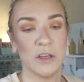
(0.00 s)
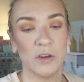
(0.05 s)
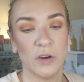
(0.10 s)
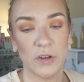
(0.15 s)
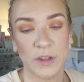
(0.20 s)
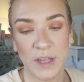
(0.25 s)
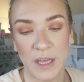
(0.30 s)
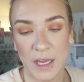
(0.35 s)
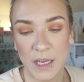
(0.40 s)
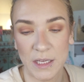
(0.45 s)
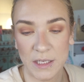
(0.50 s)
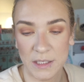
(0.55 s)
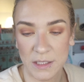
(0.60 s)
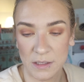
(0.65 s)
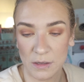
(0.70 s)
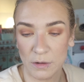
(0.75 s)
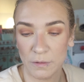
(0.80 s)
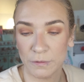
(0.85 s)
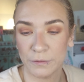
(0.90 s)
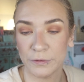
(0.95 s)
got this
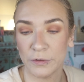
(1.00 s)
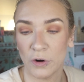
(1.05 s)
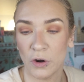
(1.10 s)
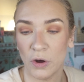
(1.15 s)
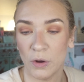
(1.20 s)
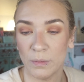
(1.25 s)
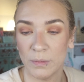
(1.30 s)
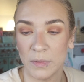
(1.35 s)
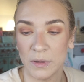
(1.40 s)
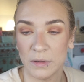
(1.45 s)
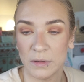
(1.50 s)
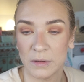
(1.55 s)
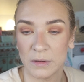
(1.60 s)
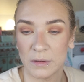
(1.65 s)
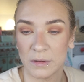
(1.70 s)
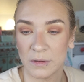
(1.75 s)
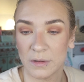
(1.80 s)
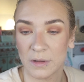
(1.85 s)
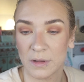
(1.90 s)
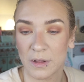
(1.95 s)
from
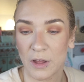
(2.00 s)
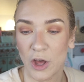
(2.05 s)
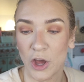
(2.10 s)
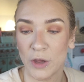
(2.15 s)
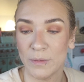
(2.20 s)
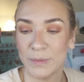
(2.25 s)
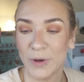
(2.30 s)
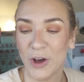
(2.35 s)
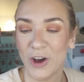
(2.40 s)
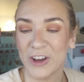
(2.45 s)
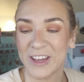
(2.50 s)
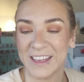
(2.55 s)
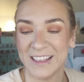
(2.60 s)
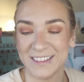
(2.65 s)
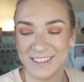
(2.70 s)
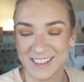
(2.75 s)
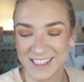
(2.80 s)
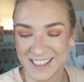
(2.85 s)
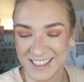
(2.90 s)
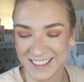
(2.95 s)
Home
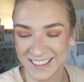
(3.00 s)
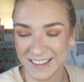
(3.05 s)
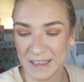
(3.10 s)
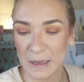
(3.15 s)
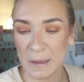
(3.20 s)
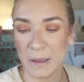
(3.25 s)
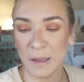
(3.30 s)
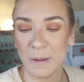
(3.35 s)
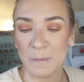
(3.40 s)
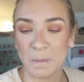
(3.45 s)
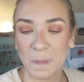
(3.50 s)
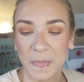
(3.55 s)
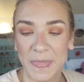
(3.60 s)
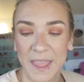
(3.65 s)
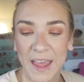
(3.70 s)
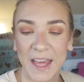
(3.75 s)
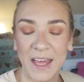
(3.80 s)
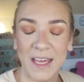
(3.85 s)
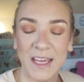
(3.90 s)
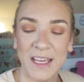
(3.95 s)
Bargains.
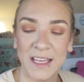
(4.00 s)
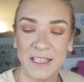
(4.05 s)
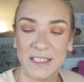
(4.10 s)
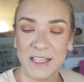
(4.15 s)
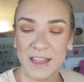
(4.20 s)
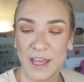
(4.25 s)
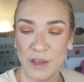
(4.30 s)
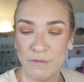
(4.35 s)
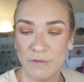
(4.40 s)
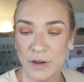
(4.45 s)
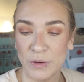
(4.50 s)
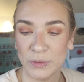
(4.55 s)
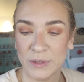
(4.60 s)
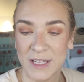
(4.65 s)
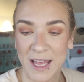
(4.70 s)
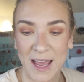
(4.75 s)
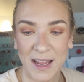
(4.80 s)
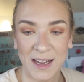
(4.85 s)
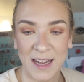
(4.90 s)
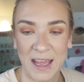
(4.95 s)
It is the Real
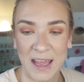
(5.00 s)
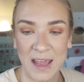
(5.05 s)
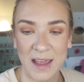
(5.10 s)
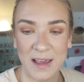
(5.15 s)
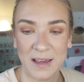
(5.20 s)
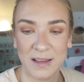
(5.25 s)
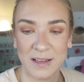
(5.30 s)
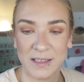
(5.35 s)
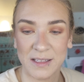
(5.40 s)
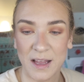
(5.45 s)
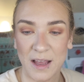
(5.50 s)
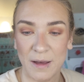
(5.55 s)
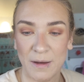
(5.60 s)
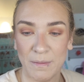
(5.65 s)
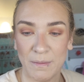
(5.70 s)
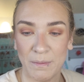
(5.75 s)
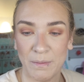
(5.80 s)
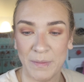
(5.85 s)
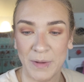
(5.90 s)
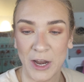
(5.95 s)
Techniques
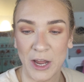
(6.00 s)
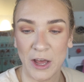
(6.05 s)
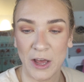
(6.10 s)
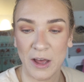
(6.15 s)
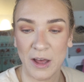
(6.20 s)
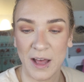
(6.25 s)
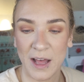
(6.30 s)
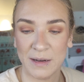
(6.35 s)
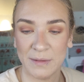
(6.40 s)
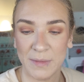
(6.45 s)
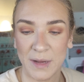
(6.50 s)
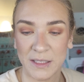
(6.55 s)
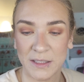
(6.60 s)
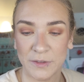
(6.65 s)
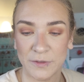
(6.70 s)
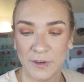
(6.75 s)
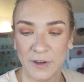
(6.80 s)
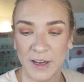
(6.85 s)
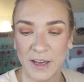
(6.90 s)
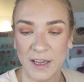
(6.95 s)
Blur and
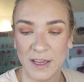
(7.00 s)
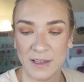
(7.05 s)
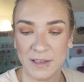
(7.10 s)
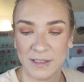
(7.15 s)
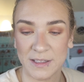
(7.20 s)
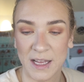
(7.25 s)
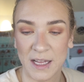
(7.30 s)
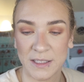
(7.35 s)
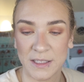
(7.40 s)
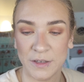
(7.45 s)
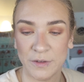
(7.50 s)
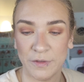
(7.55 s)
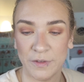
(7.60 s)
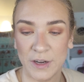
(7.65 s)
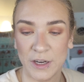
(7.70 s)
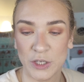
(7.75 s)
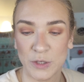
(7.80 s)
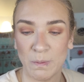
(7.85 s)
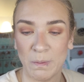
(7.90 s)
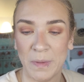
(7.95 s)
Mattify Satin
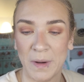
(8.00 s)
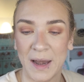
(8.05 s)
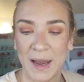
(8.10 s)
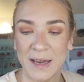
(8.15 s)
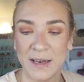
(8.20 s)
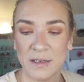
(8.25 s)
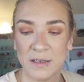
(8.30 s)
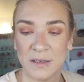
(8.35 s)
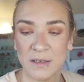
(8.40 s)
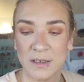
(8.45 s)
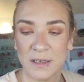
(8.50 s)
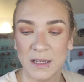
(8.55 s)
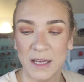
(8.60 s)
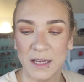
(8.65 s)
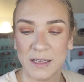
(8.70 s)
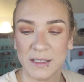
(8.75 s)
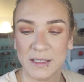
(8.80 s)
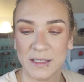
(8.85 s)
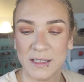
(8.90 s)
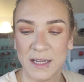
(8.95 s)
Finish Blend
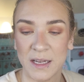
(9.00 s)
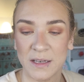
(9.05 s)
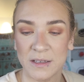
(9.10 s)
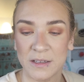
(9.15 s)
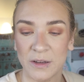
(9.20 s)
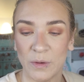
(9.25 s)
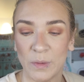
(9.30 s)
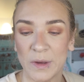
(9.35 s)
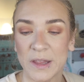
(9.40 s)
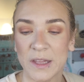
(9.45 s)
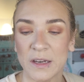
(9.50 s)
Extender with